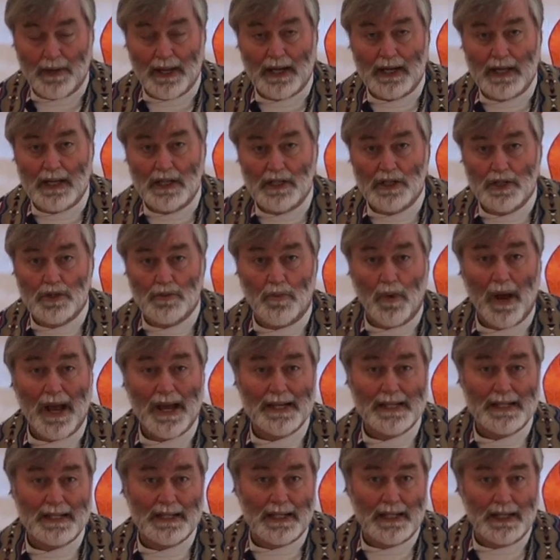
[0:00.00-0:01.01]
that he
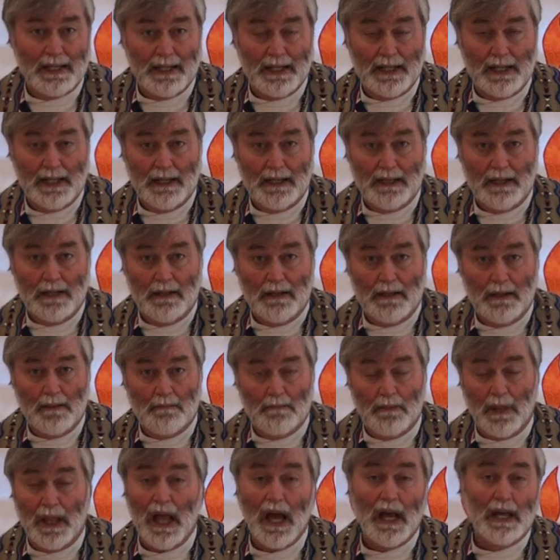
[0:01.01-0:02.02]
sweat
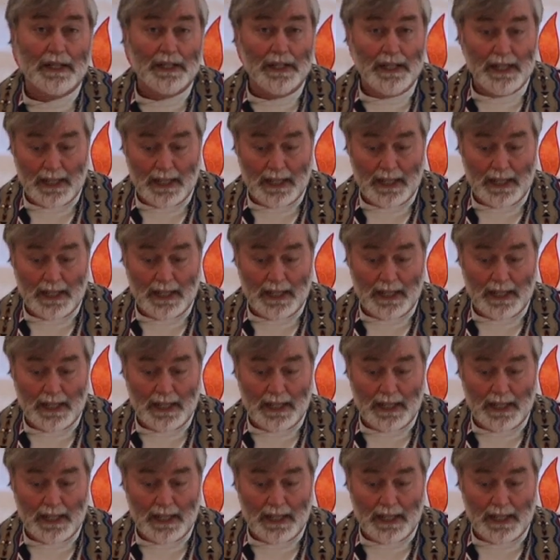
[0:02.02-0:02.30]
blood.